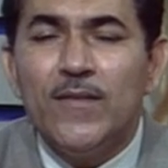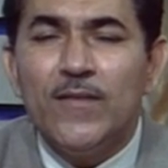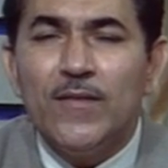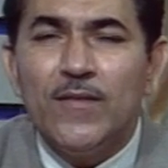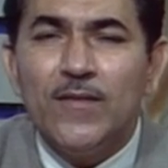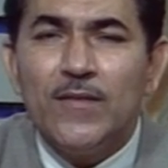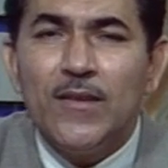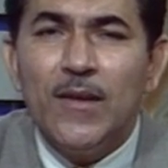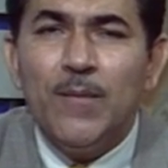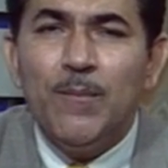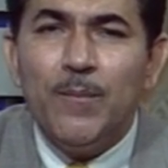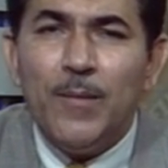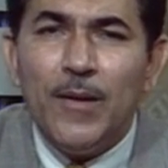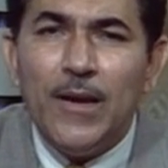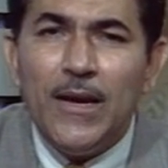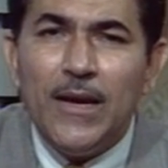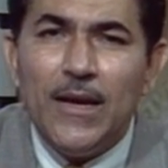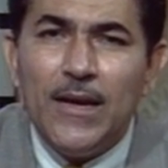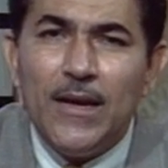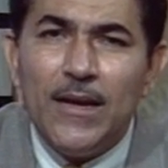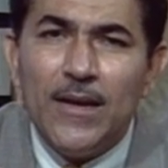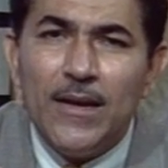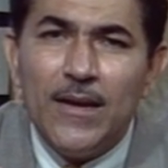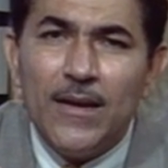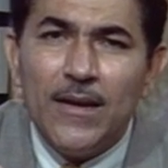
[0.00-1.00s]

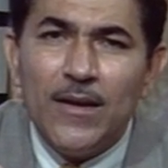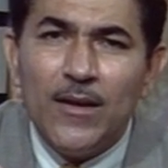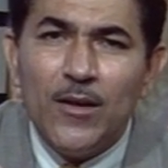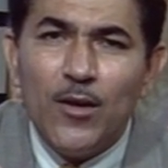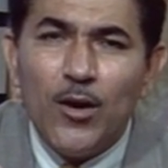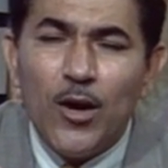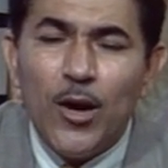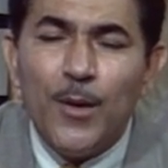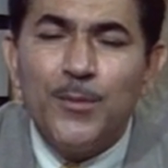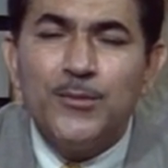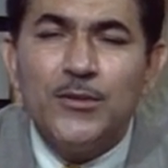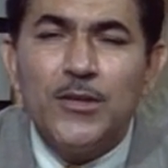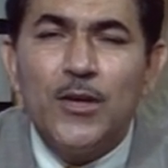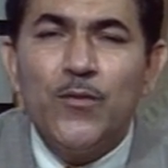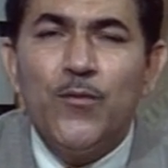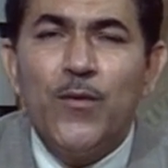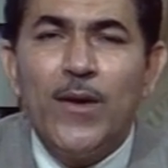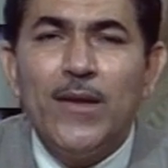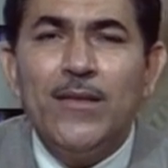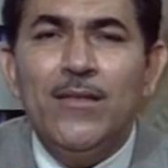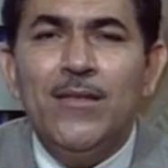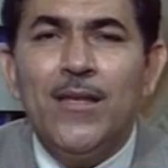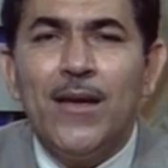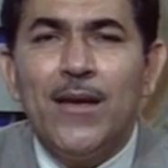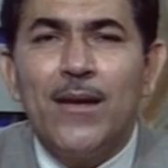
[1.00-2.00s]
simply observe
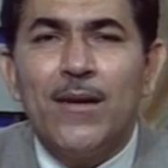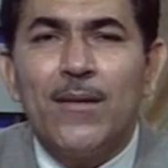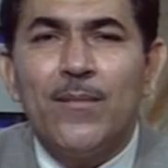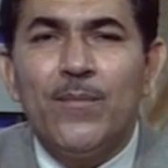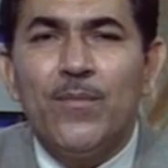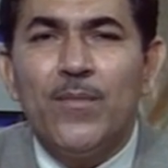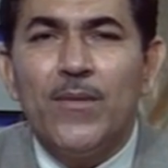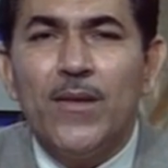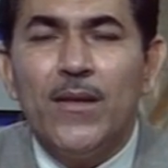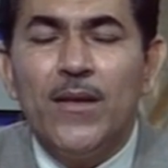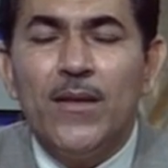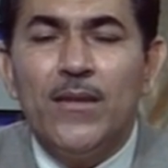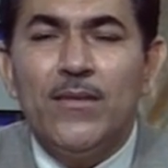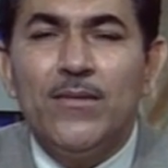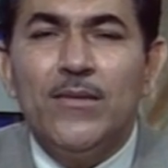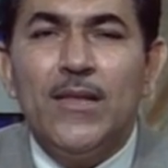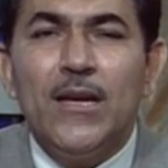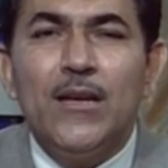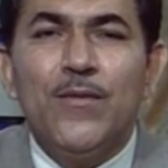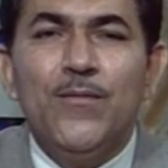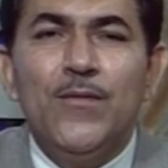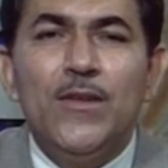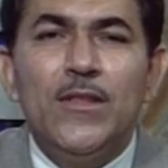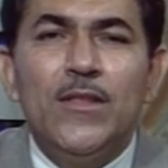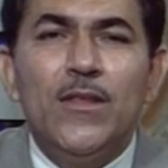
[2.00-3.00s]
one thing,
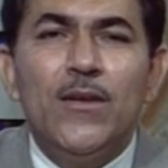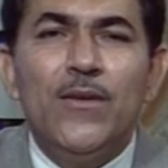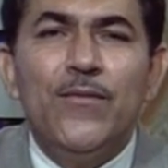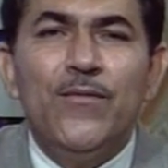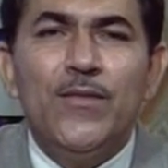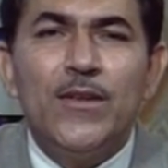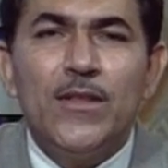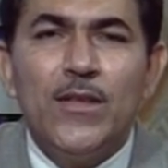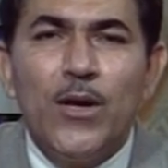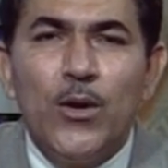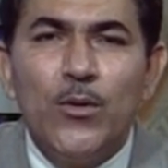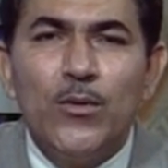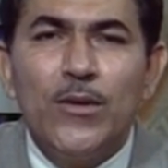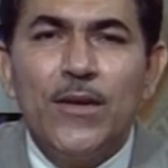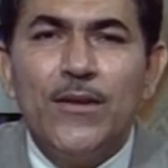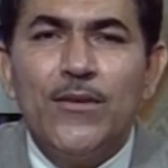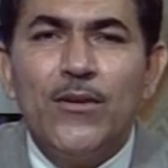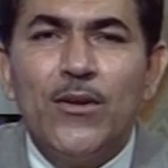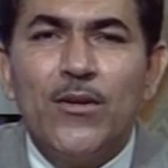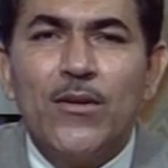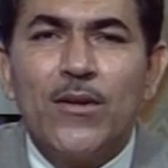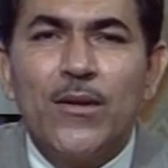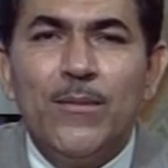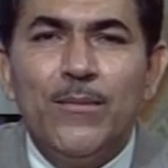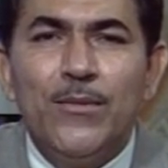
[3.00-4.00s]
that without
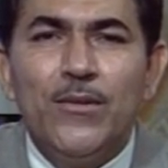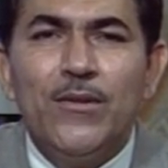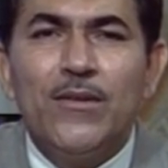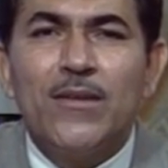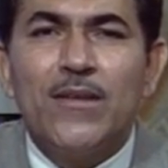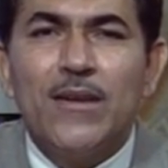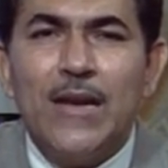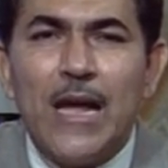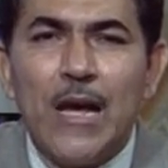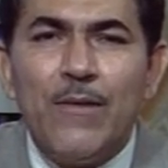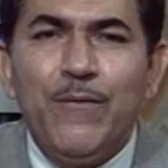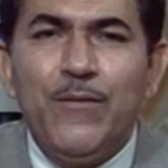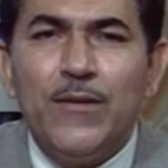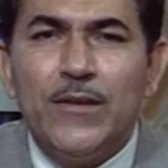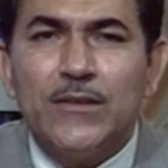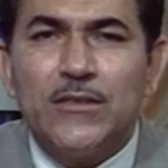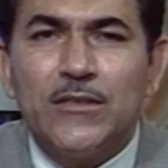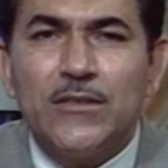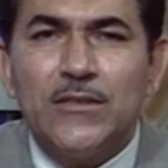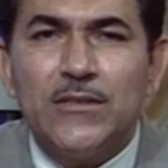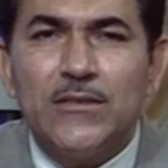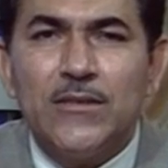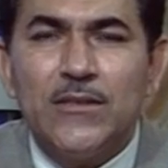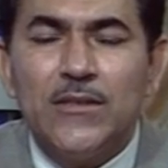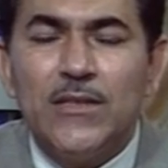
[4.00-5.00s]
your computer
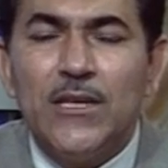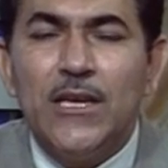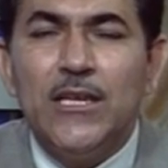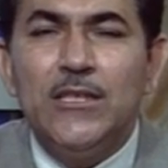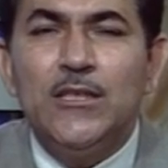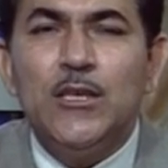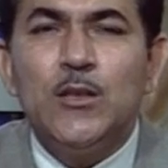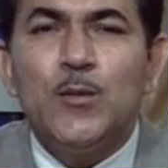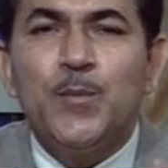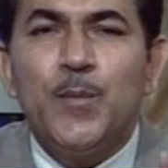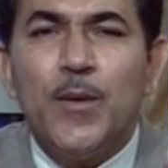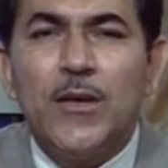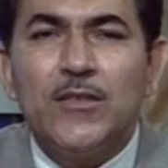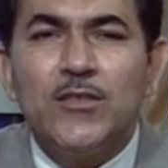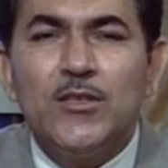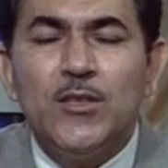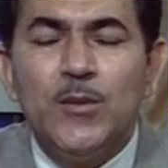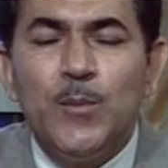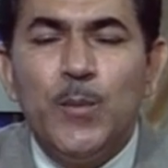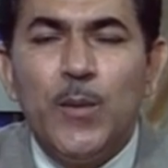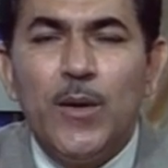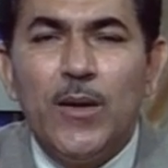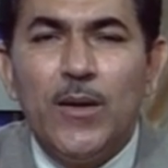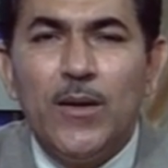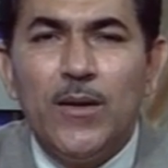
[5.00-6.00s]
graphics, is it
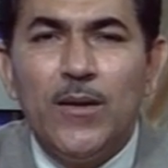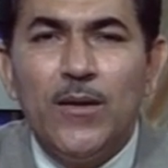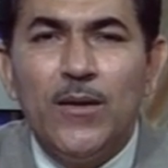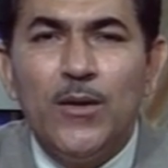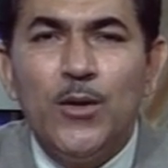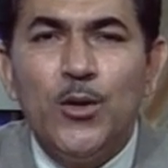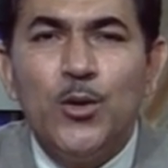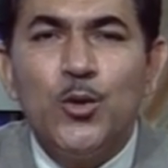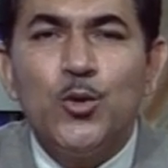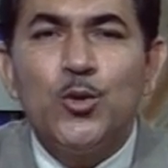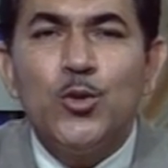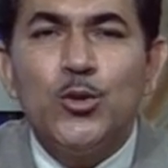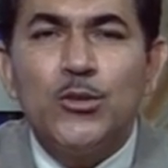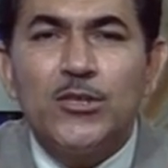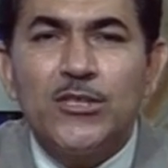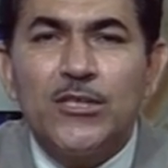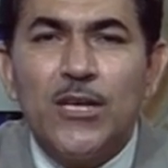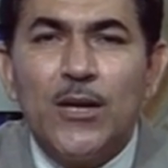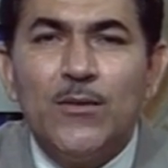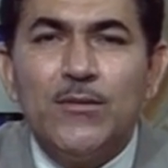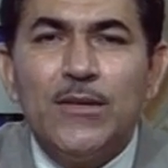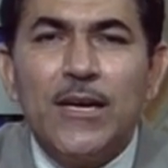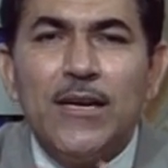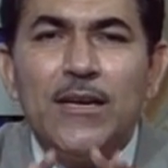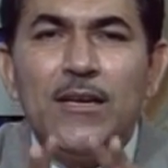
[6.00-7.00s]
possible to
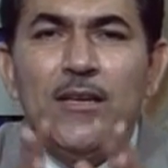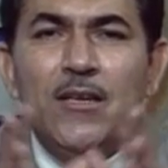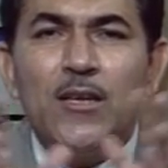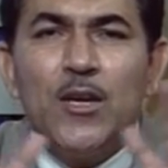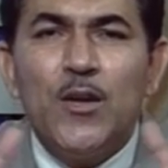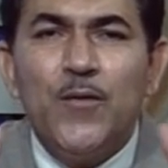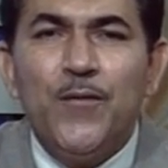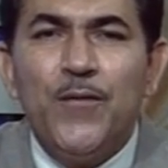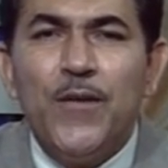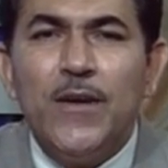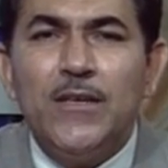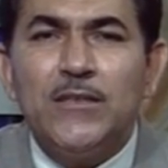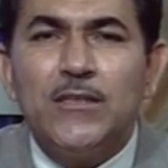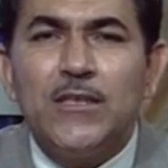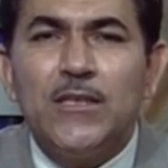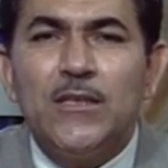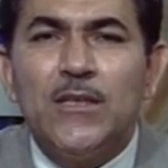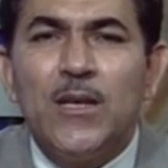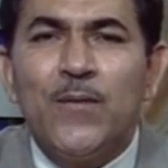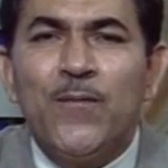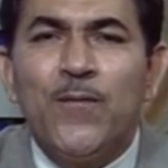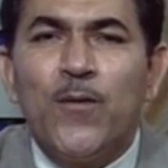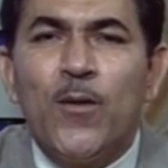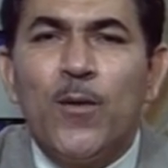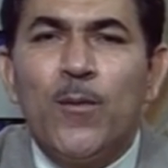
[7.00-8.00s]
serve the interface in
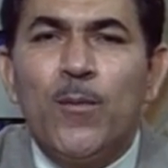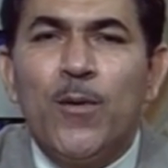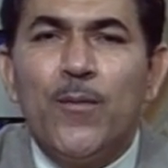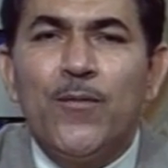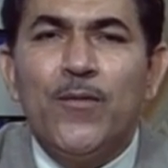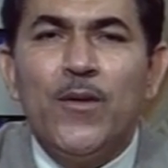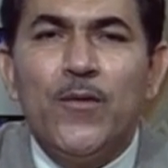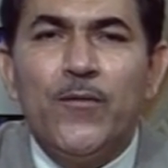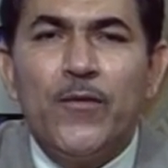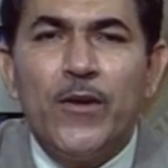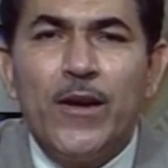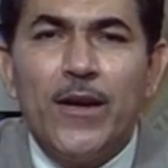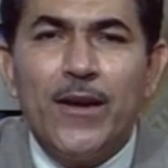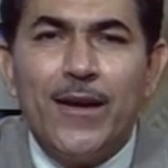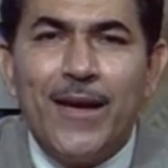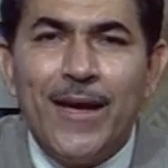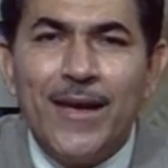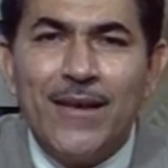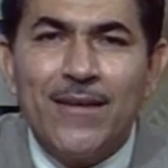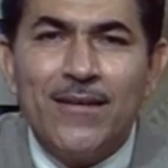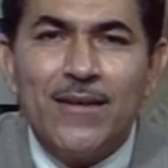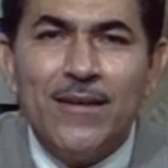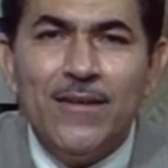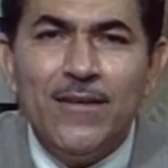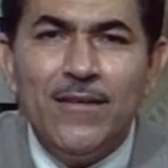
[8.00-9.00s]
the form of different
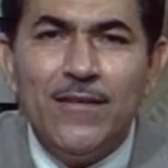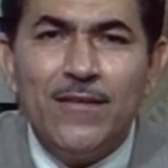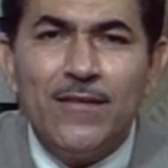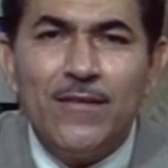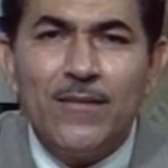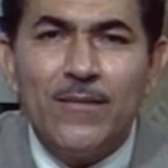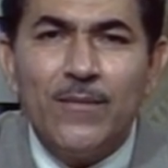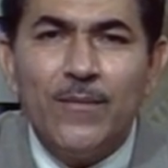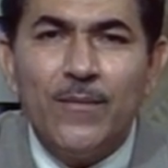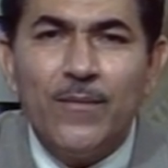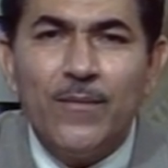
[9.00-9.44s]
icons